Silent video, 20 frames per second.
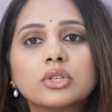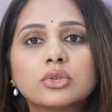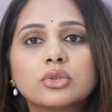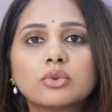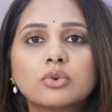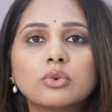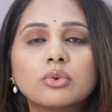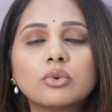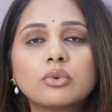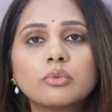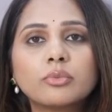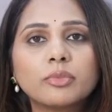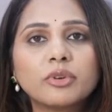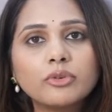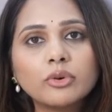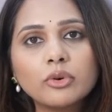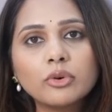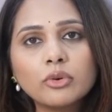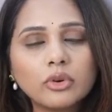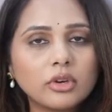So
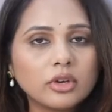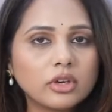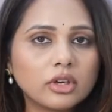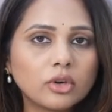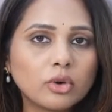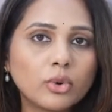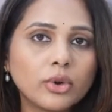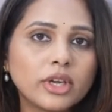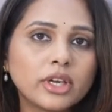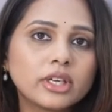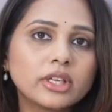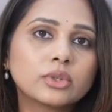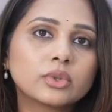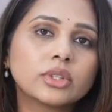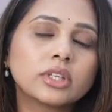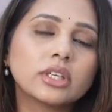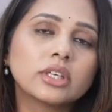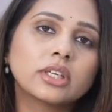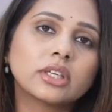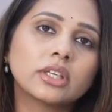before going to
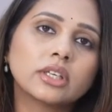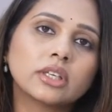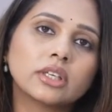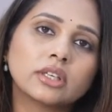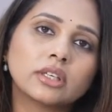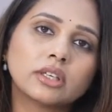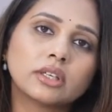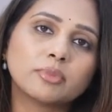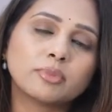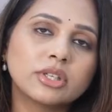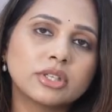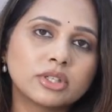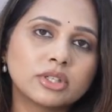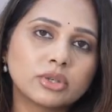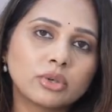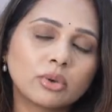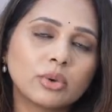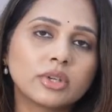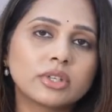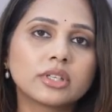the
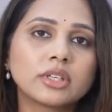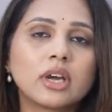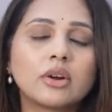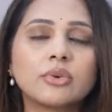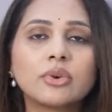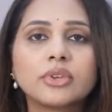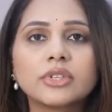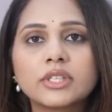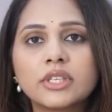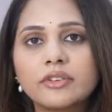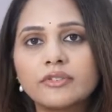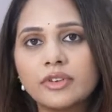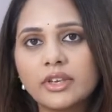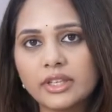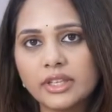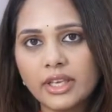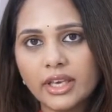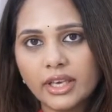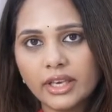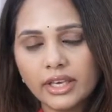PCOS and how does it
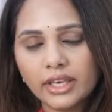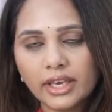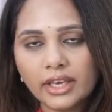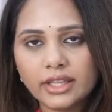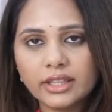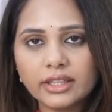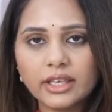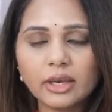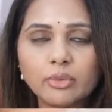affect the egg health,